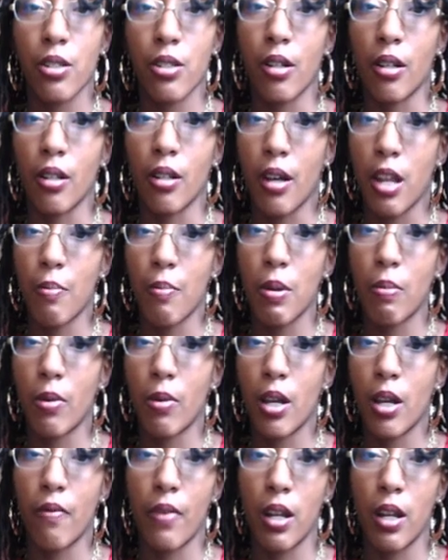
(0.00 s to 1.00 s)
and a lot of people
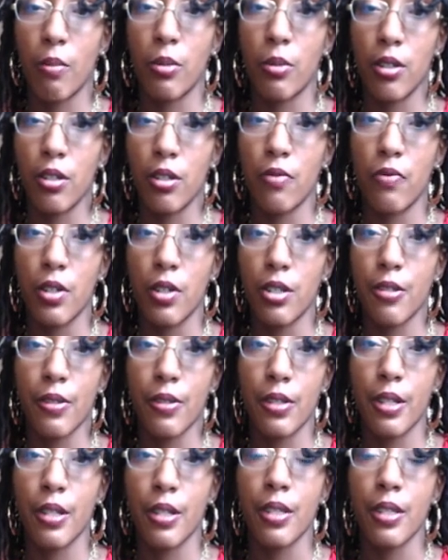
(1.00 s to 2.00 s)
have vitamin D
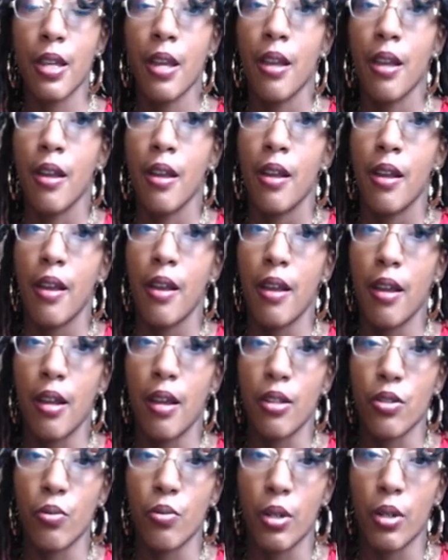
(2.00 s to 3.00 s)
deficiencies.
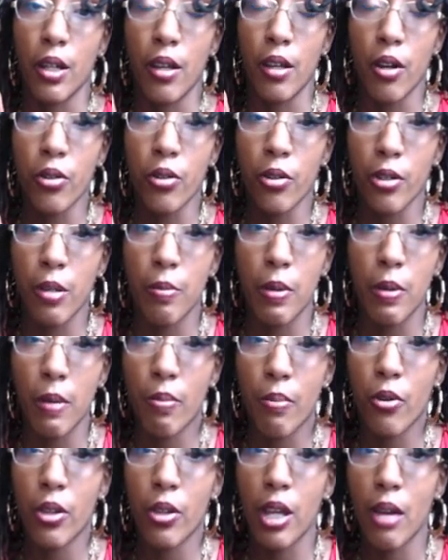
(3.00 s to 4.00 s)
And with elderly
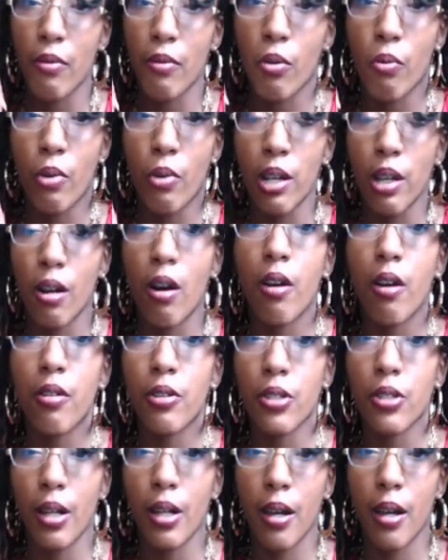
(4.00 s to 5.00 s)
people, they have a way harder
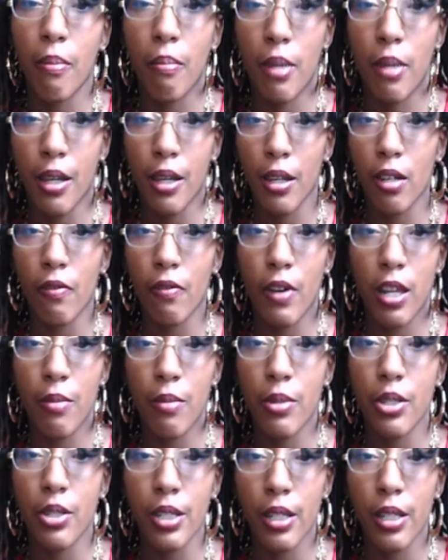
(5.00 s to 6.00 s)
time making
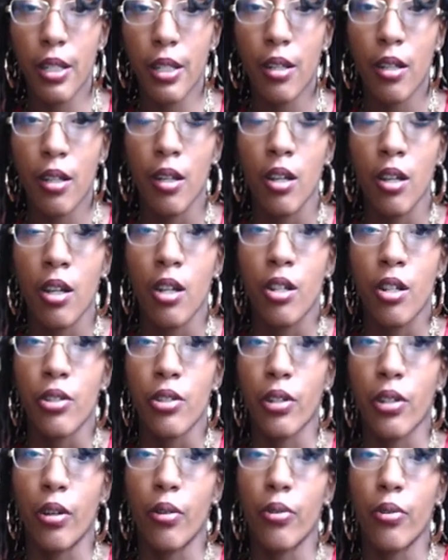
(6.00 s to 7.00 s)
vitamin D.
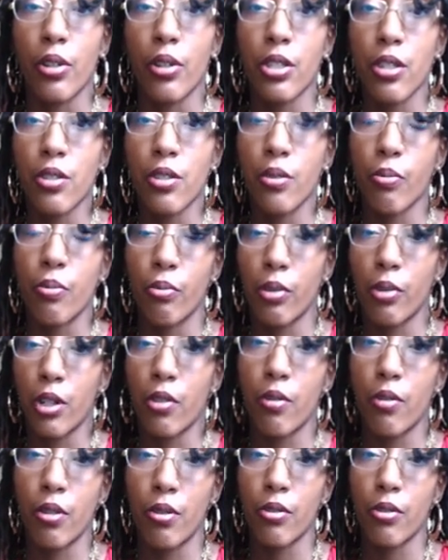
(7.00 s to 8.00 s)
So this is one
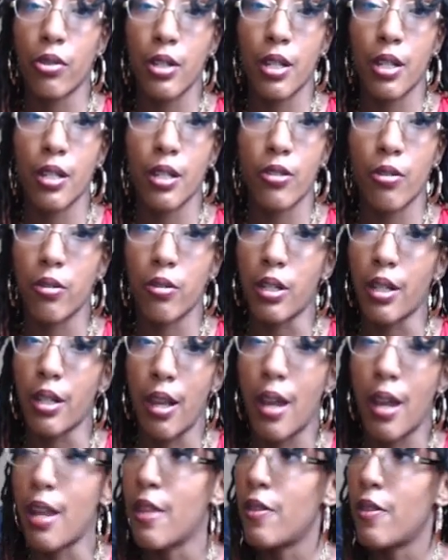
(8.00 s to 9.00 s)
critical thing to look
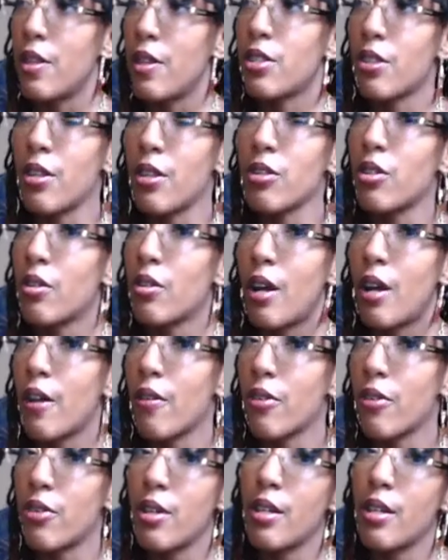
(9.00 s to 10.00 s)
at. And these these are not
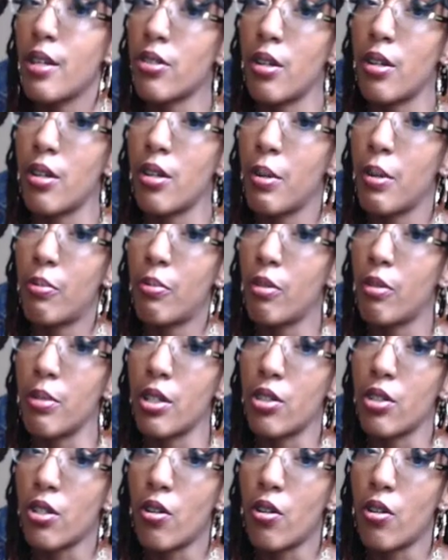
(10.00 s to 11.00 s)
the things that people are
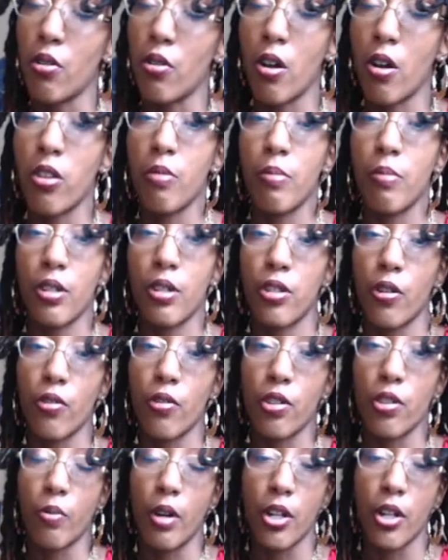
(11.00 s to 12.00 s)
being told. All they're being told
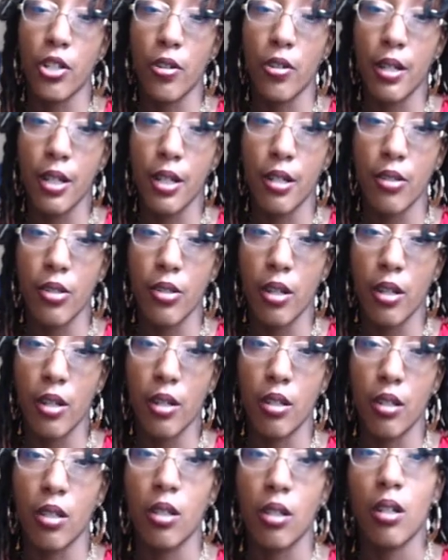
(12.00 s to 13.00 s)
is wash your hands
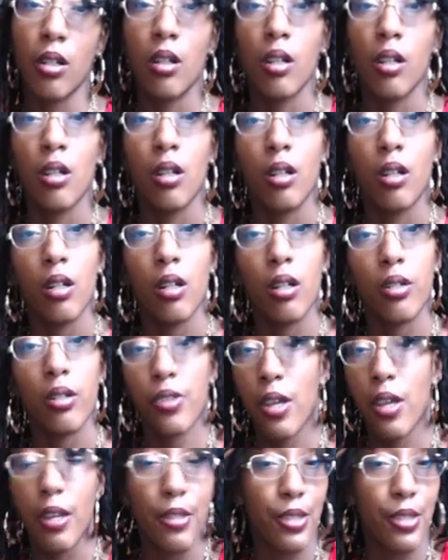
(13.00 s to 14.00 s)
and
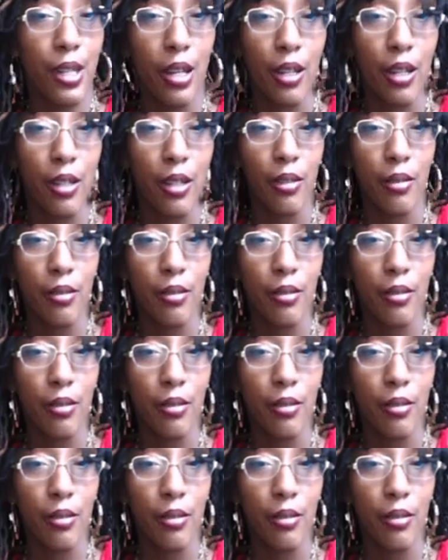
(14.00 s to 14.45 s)
stay inside.